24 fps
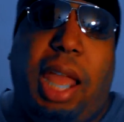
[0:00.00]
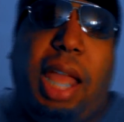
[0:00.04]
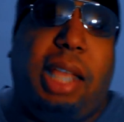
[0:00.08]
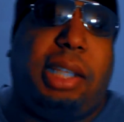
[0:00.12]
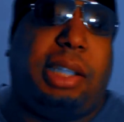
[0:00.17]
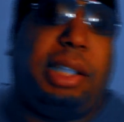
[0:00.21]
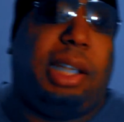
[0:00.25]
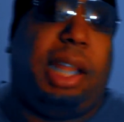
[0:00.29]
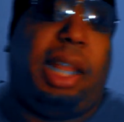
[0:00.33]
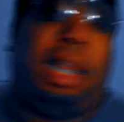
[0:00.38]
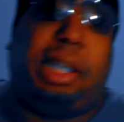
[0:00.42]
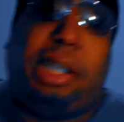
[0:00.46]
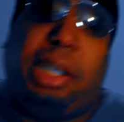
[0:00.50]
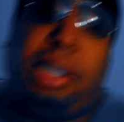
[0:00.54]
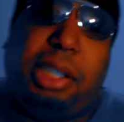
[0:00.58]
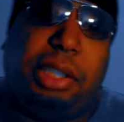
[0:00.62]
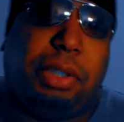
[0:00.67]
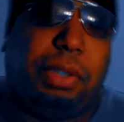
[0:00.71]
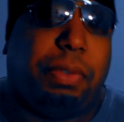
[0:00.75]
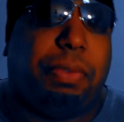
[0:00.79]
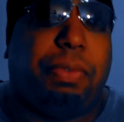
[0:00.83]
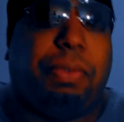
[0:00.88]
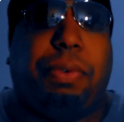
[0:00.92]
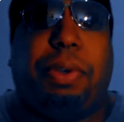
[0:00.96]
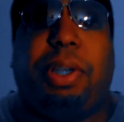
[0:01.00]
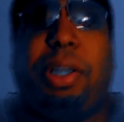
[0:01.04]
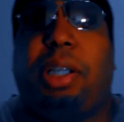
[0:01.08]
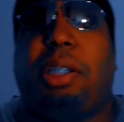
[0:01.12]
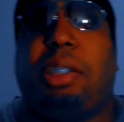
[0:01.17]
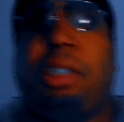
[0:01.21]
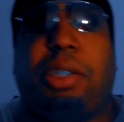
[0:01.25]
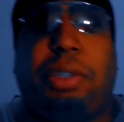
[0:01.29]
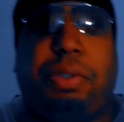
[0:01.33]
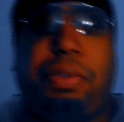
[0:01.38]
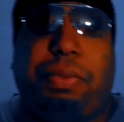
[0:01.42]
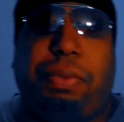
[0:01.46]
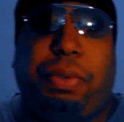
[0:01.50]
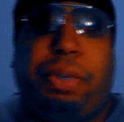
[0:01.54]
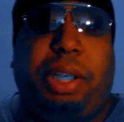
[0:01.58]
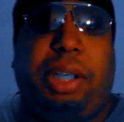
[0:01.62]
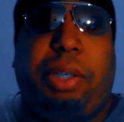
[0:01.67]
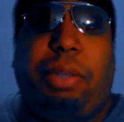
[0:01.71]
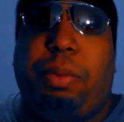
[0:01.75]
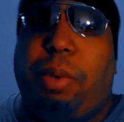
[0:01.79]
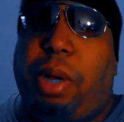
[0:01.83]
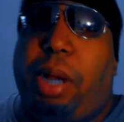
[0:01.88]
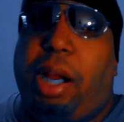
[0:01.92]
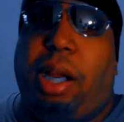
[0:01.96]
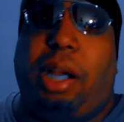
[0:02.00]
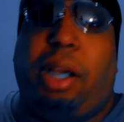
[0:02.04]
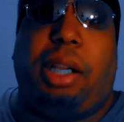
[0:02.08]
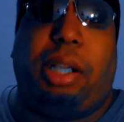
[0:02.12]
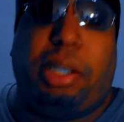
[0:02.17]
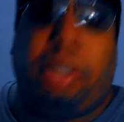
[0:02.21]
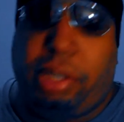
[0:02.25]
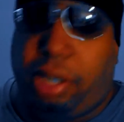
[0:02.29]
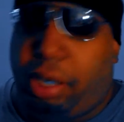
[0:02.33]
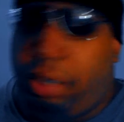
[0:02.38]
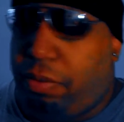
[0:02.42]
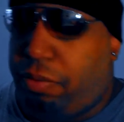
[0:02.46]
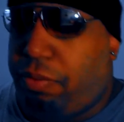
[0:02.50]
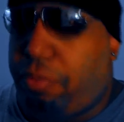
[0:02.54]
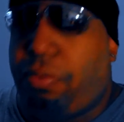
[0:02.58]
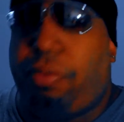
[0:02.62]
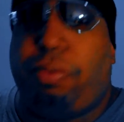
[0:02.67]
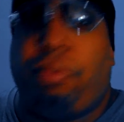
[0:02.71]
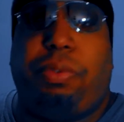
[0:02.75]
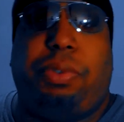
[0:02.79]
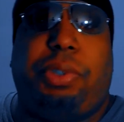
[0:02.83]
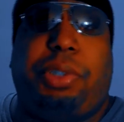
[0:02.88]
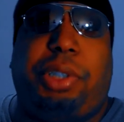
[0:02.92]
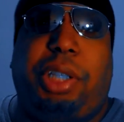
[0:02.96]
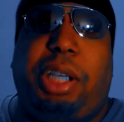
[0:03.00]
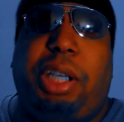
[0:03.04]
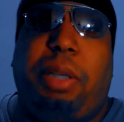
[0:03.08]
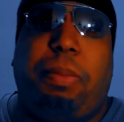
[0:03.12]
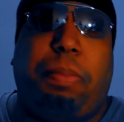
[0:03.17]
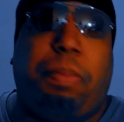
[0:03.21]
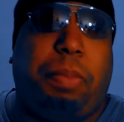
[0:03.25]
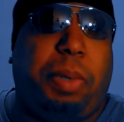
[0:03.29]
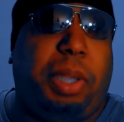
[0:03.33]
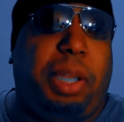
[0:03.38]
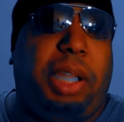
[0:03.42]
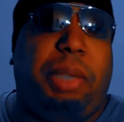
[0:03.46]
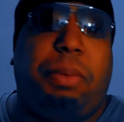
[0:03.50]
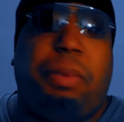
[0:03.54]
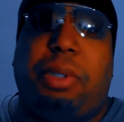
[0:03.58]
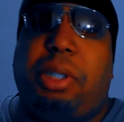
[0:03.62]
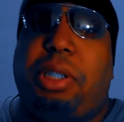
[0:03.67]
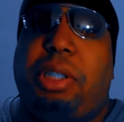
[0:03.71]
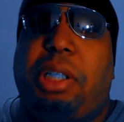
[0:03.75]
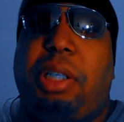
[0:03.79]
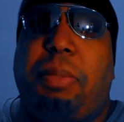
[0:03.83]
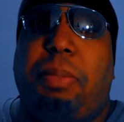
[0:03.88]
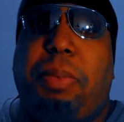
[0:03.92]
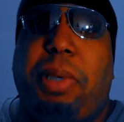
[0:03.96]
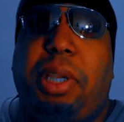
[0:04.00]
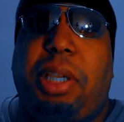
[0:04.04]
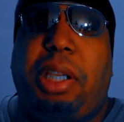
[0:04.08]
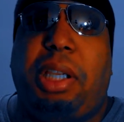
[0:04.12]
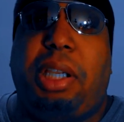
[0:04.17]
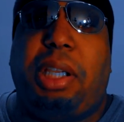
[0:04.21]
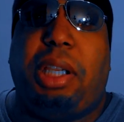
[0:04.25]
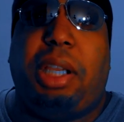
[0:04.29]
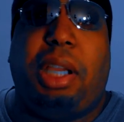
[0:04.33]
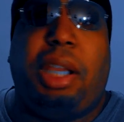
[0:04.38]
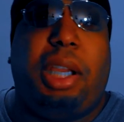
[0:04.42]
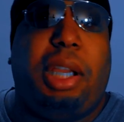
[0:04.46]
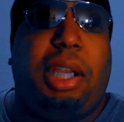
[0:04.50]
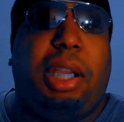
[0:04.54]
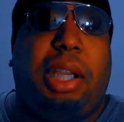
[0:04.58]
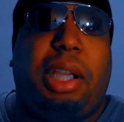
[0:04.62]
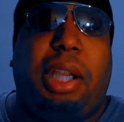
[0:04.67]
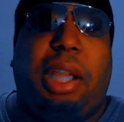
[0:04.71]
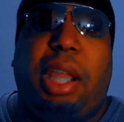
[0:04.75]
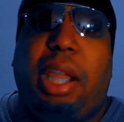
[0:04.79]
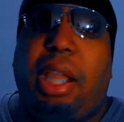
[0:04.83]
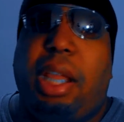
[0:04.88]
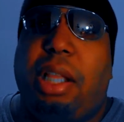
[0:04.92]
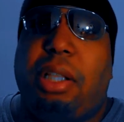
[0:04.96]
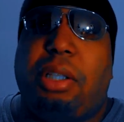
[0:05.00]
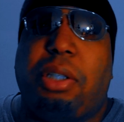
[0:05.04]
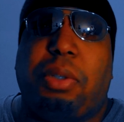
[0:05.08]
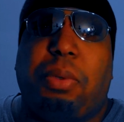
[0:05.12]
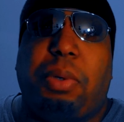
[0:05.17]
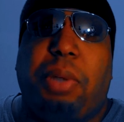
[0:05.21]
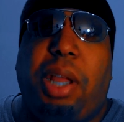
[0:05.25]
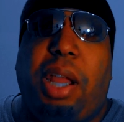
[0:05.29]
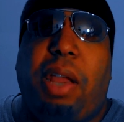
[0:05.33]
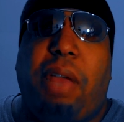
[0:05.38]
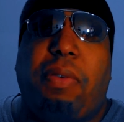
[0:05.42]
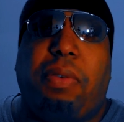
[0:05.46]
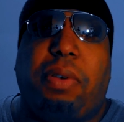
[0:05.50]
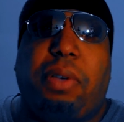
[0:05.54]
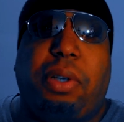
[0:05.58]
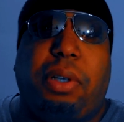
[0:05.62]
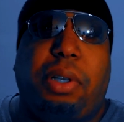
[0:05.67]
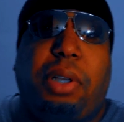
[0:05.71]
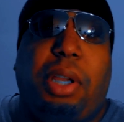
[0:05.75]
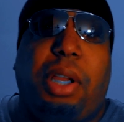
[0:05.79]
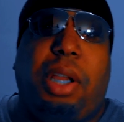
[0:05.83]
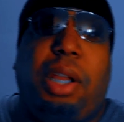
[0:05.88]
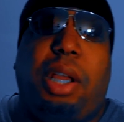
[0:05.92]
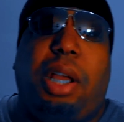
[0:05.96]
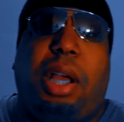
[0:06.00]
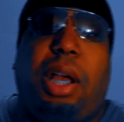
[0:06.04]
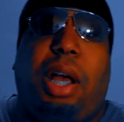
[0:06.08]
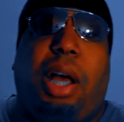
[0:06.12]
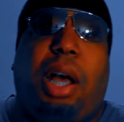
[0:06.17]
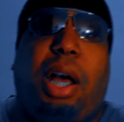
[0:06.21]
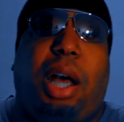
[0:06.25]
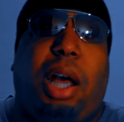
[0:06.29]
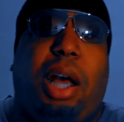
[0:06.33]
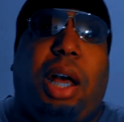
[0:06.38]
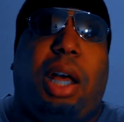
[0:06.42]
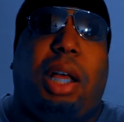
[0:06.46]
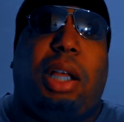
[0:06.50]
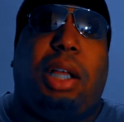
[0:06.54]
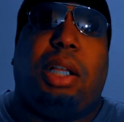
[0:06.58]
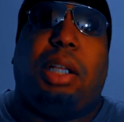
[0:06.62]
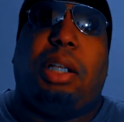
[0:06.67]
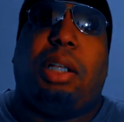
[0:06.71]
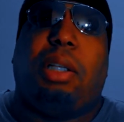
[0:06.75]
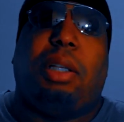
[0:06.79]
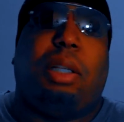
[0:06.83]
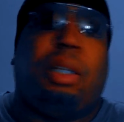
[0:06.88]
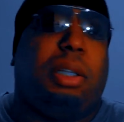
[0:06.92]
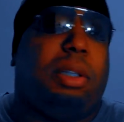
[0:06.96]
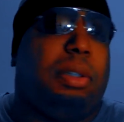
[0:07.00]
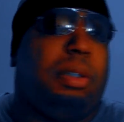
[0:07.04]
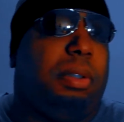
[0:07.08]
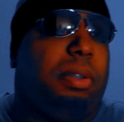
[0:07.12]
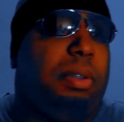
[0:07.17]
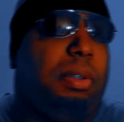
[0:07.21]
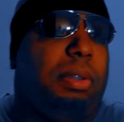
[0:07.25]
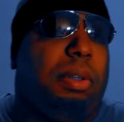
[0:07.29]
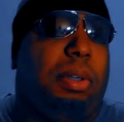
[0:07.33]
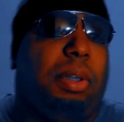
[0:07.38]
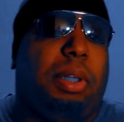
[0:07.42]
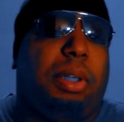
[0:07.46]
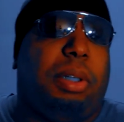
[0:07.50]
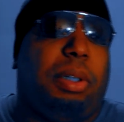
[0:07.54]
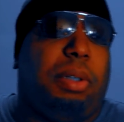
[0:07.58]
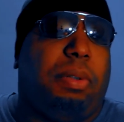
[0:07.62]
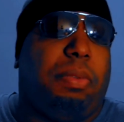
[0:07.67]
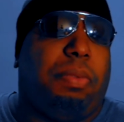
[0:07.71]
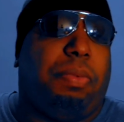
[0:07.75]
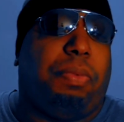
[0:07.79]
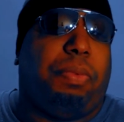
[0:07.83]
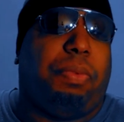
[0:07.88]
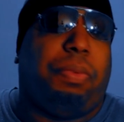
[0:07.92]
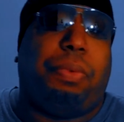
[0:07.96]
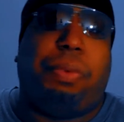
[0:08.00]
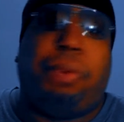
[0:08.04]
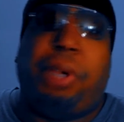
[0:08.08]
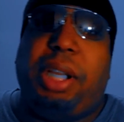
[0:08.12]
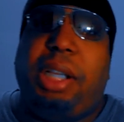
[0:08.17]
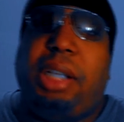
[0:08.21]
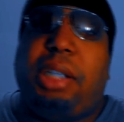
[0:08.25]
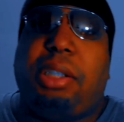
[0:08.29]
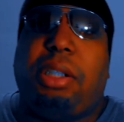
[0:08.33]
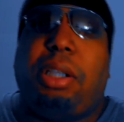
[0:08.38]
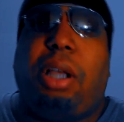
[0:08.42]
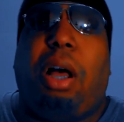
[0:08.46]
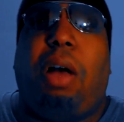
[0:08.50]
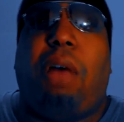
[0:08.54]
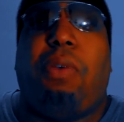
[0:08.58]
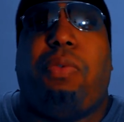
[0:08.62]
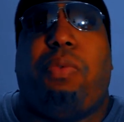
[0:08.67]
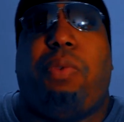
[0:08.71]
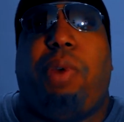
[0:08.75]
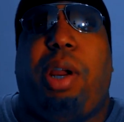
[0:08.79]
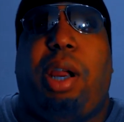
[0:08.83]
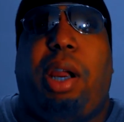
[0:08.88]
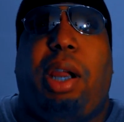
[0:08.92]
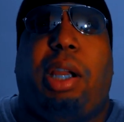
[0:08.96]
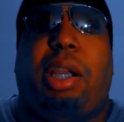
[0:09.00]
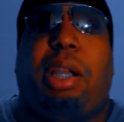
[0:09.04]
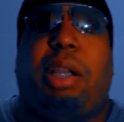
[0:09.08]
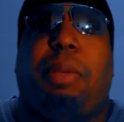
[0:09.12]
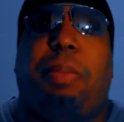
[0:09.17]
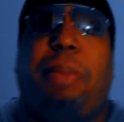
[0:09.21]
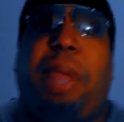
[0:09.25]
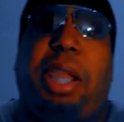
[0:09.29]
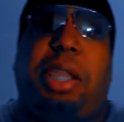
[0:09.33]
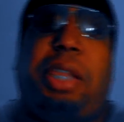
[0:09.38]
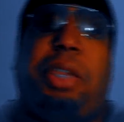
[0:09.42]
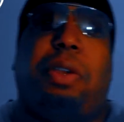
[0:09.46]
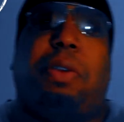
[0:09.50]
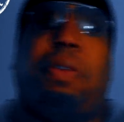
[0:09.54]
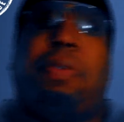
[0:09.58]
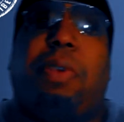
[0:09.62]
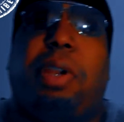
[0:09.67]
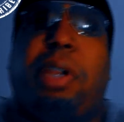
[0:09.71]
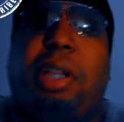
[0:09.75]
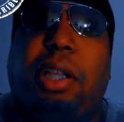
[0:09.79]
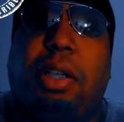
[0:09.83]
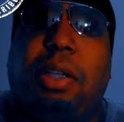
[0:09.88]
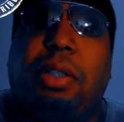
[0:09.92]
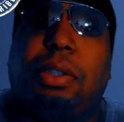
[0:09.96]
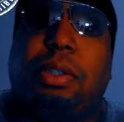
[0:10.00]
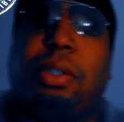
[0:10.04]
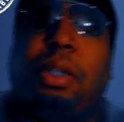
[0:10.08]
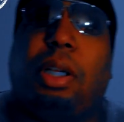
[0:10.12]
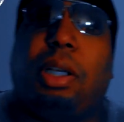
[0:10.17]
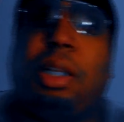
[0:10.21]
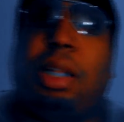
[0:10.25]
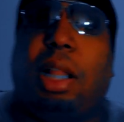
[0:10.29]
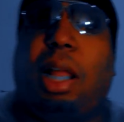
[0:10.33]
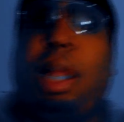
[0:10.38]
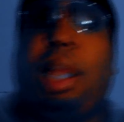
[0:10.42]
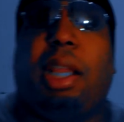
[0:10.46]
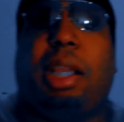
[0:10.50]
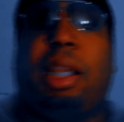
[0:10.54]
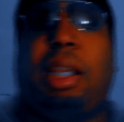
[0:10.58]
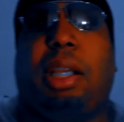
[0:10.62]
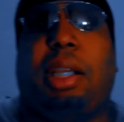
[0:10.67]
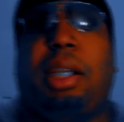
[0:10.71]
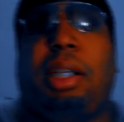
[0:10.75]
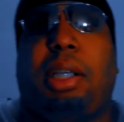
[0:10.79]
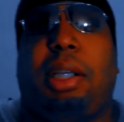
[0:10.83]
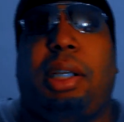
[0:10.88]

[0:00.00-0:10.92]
as in like these are free, this is freeware. It's like GP with GPNs or whatever. Free software can make your videos look like